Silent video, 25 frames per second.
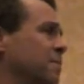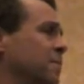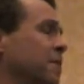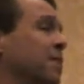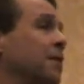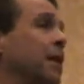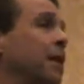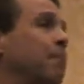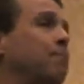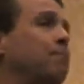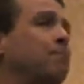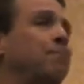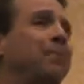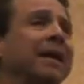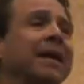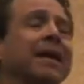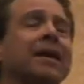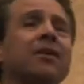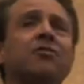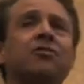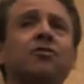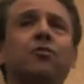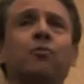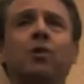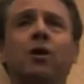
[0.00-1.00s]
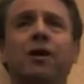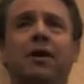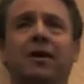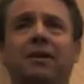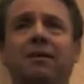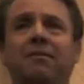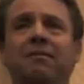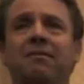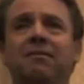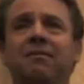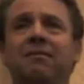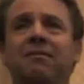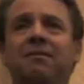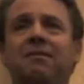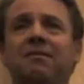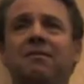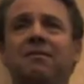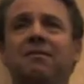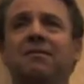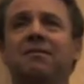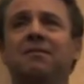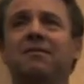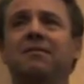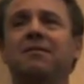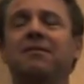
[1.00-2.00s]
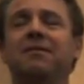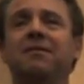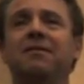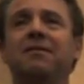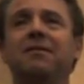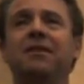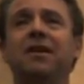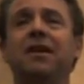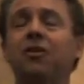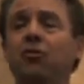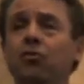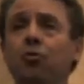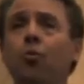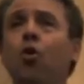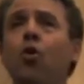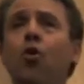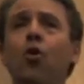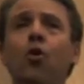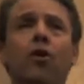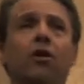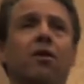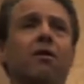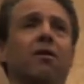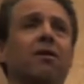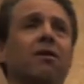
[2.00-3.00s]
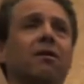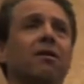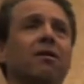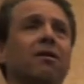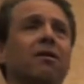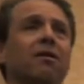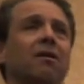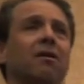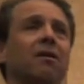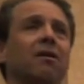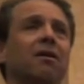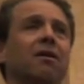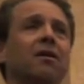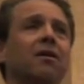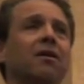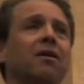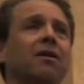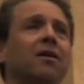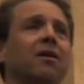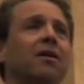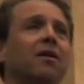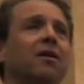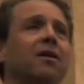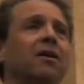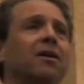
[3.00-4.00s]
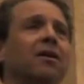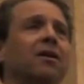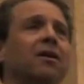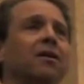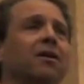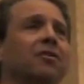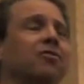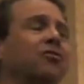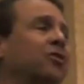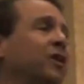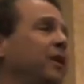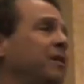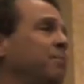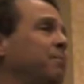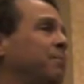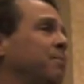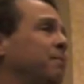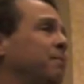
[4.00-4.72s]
the biggest one is war. You see?